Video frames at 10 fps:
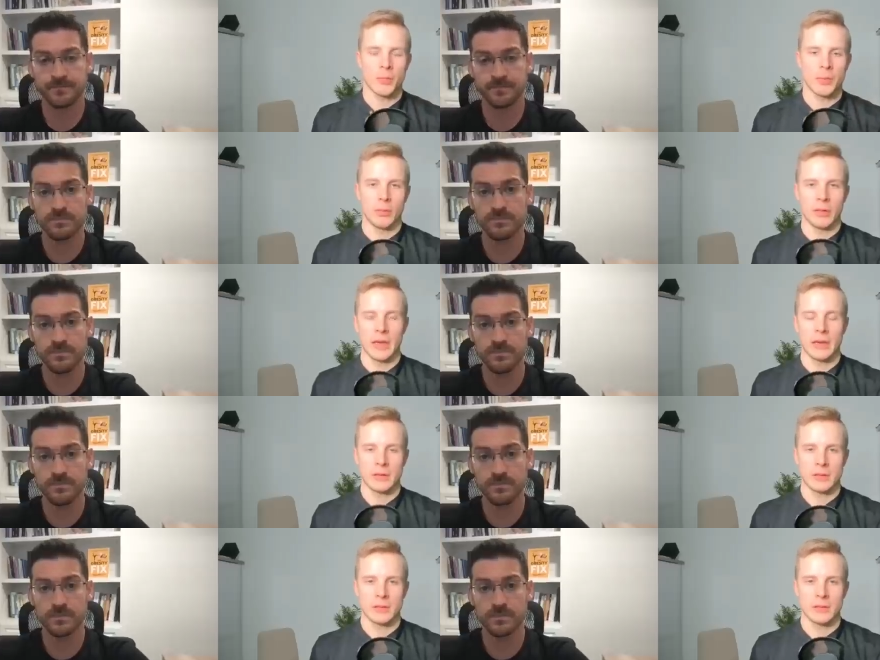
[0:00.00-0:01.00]
Speaker 1: can people get
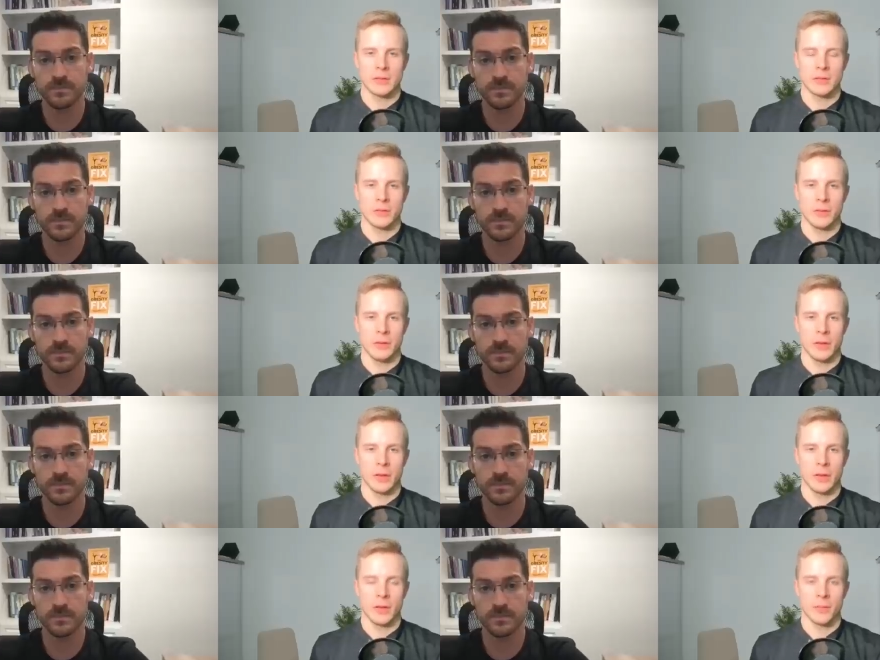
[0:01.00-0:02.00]
the
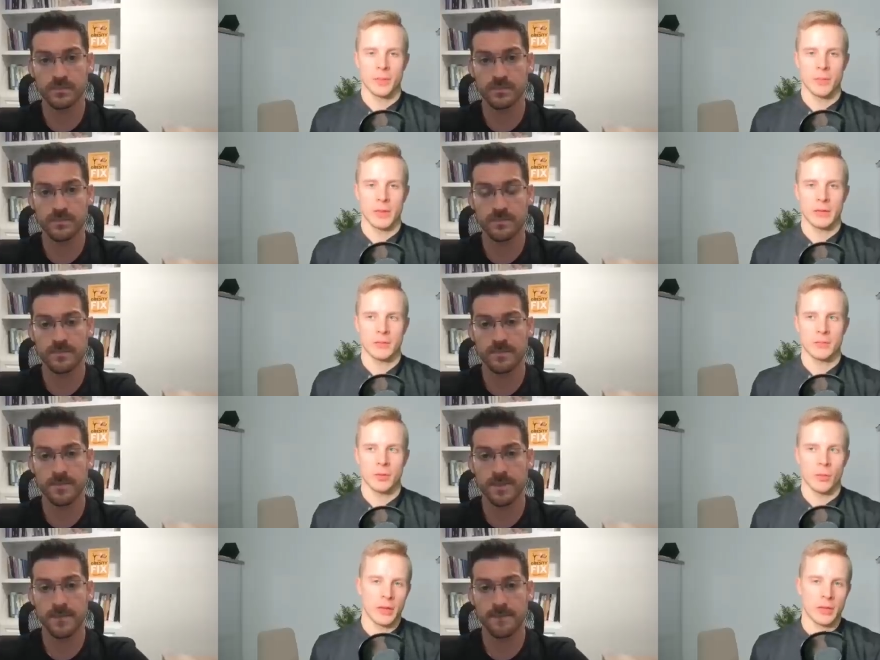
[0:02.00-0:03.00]
uh, mag-
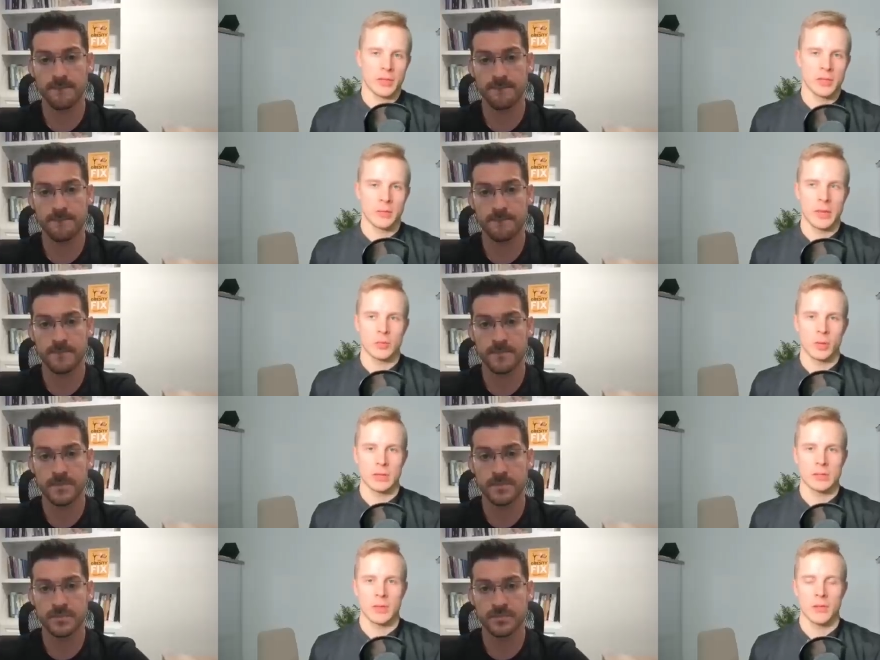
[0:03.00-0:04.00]
you know magnesium as
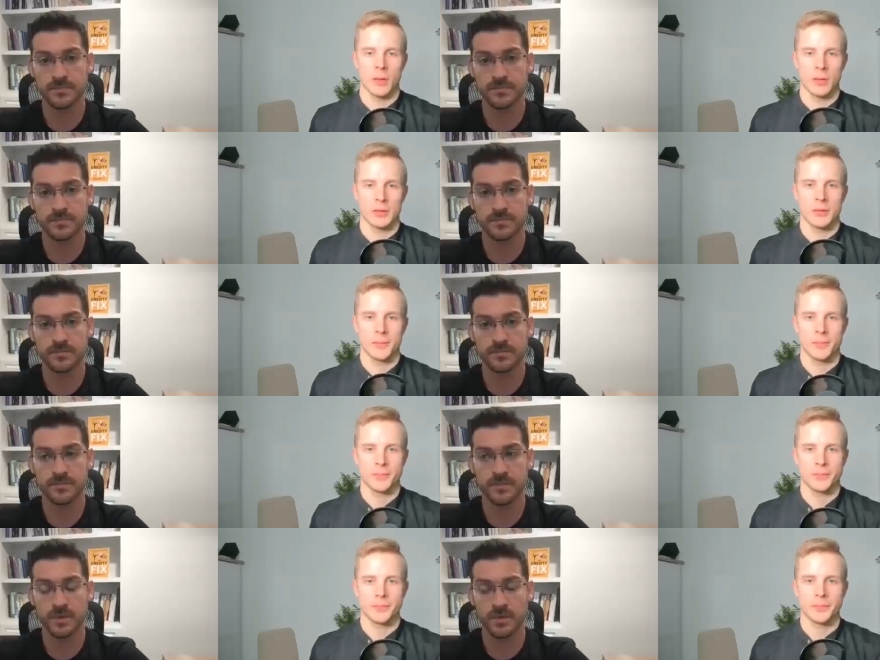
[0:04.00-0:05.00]
well as uh, thiamine?
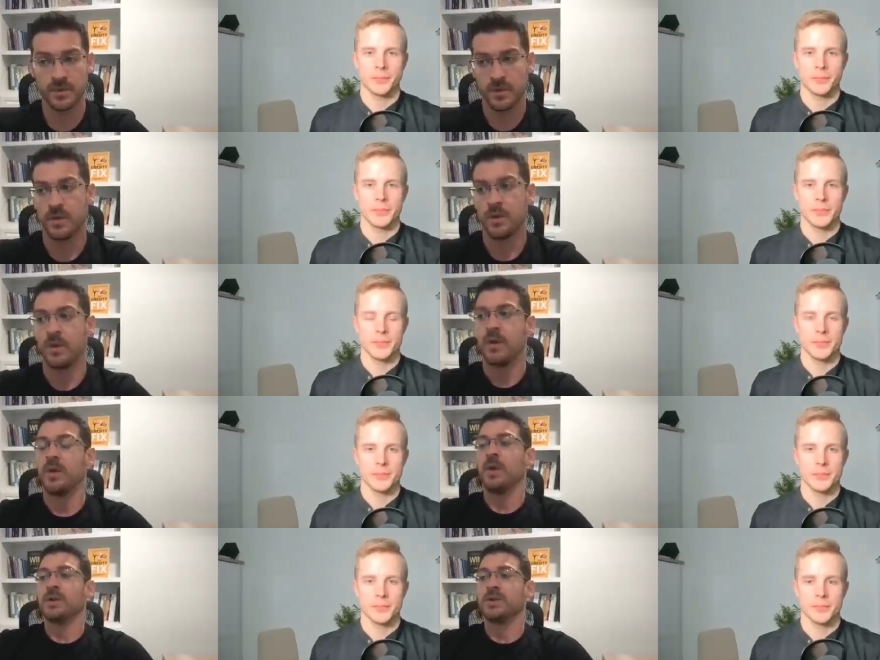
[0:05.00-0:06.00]

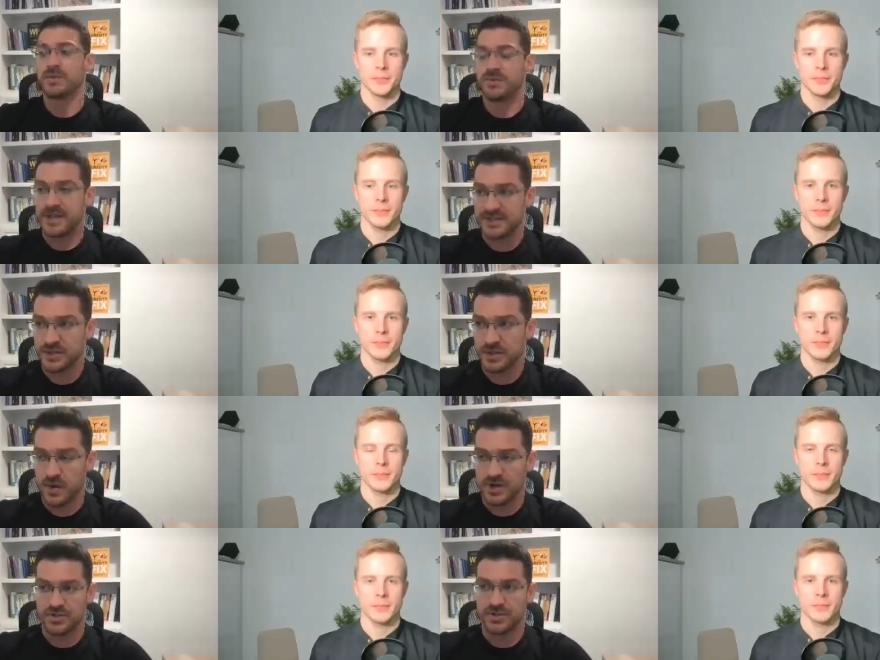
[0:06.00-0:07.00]
Speaker 2: So that's a good
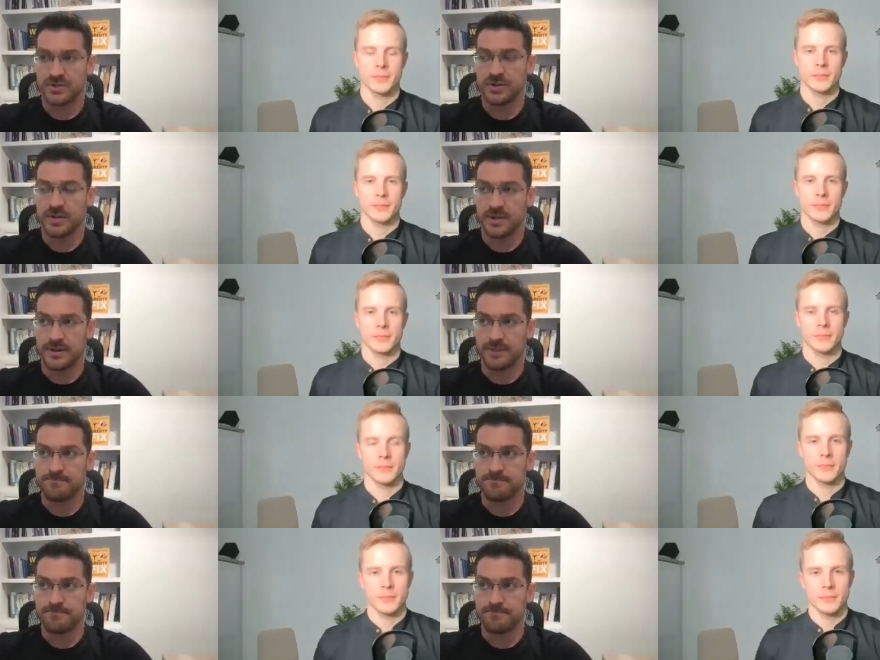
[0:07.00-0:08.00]
question.
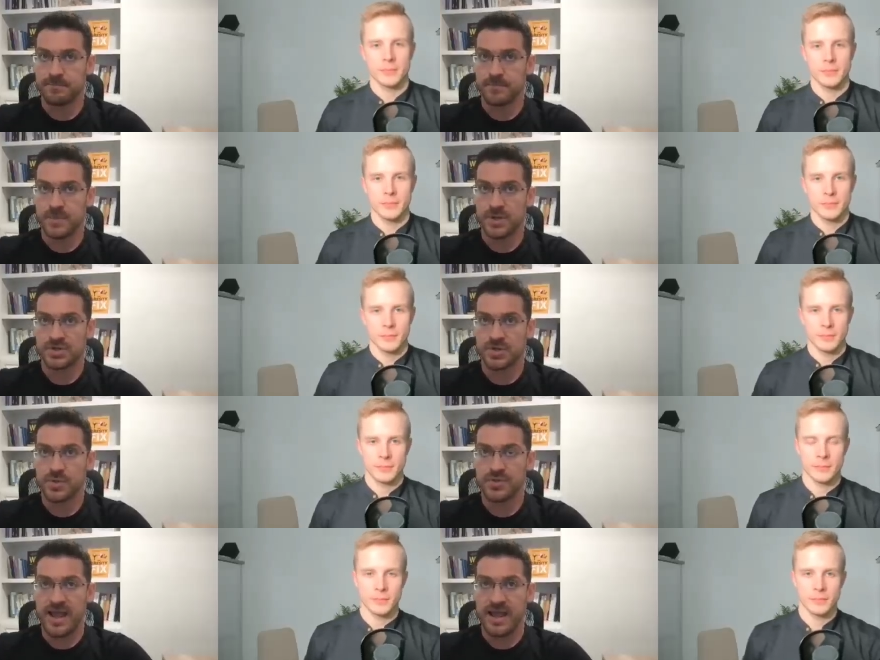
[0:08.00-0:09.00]
Um, so
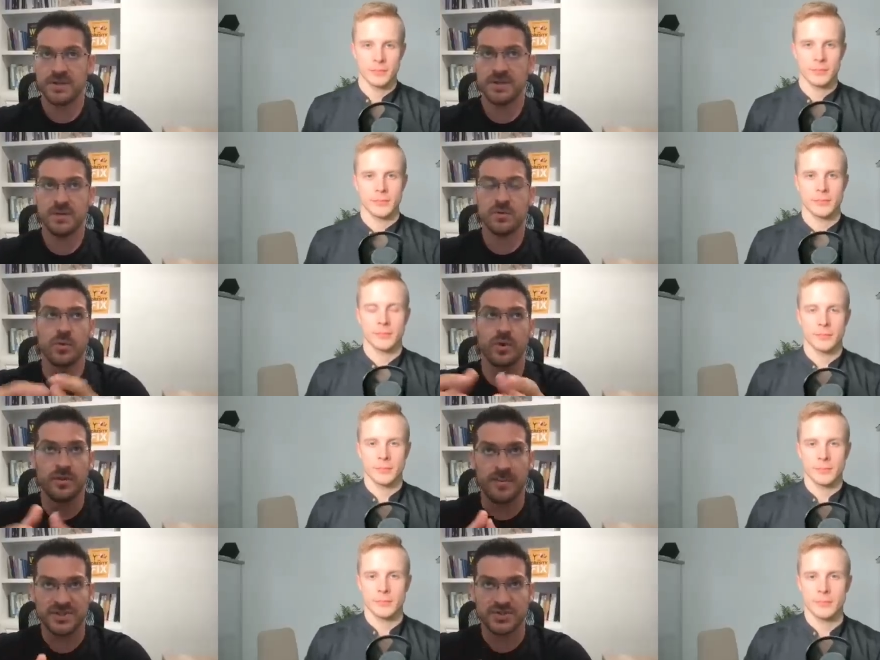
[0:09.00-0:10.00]
thiamine, one of the
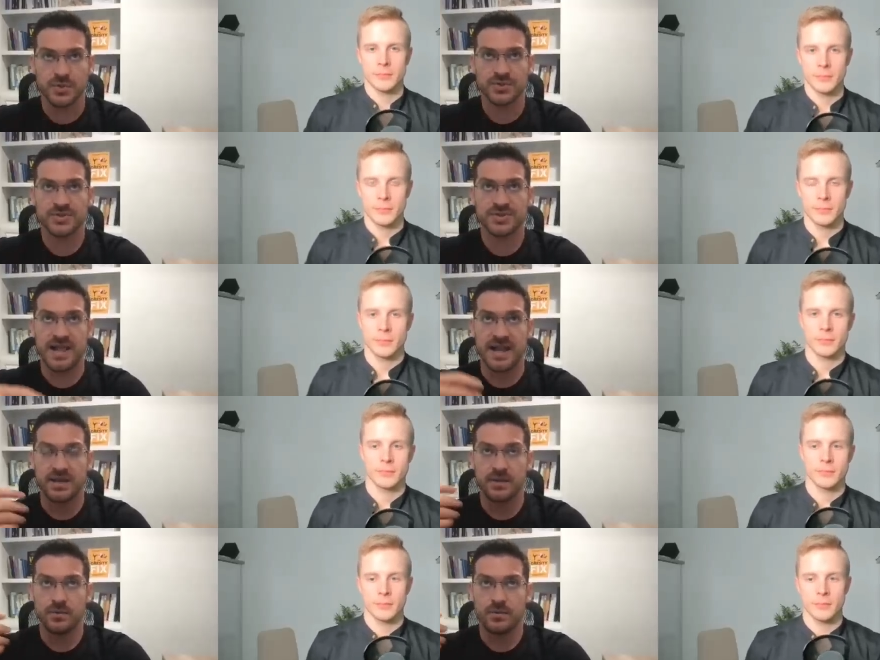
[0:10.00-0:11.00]
best sources that